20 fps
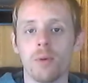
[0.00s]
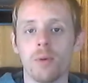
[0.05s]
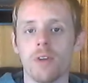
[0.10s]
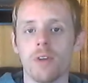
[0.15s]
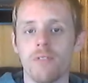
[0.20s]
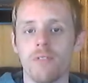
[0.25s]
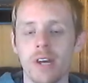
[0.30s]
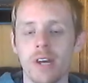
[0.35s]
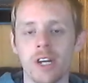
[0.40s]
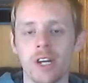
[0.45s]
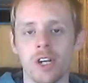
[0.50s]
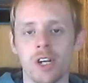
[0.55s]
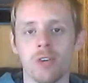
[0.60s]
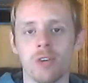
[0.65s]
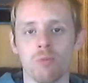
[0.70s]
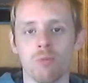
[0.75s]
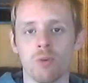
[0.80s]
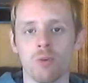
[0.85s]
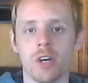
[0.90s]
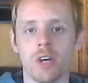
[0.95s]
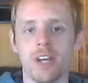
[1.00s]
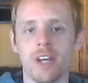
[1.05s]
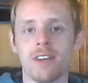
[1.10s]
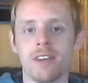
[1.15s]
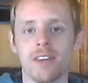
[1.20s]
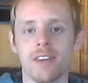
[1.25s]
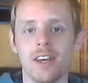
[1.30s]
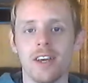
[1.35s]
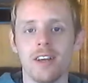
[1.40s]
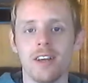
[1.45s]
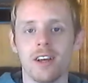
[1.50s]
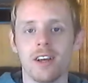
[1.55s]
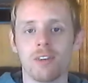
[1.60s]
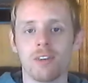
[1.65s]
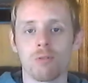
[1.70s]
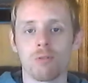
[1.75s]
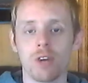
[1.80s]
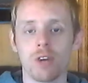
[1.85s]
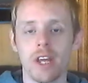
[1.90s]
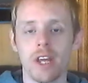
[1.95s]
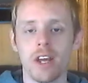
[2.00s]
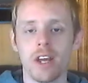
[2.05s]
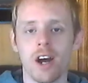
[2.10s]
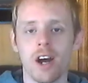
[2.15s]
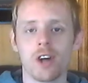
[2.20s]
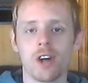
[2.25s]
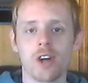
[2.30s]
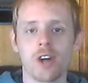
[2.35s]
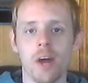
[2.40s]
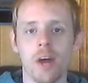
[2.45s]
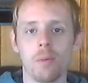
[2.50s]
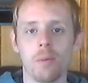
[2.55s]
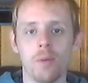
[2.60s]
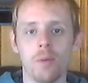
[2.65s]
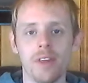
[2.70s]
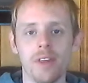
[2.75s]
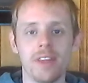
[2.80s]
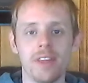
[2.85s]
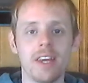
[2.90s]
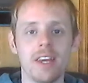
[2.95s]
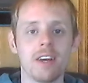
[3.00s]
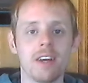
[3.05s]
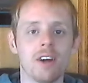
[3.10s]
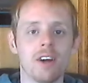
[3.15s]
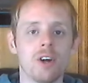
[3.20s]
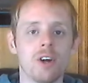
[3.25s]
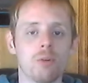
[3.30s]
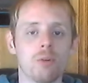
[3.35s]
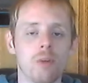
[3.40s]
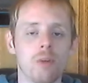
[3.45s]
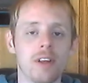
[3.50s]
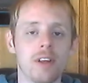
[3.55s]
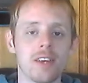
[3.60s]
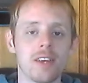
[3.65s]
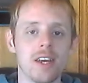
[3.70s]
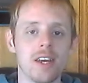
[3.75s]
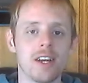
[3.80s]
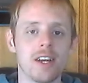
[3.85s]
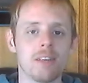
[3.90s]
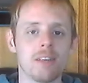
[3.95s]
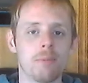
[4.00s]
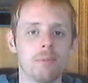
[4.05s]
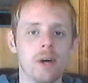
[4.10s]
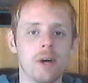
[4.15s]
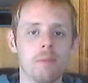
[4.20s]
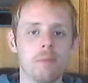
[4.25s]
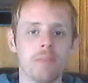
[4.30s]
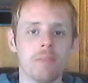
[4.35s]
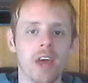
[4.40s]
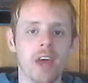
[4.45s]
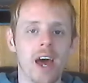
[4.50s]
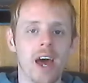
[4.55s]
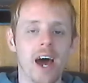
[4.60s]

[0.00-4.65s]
would have finished his rookie contract with the Redskins, but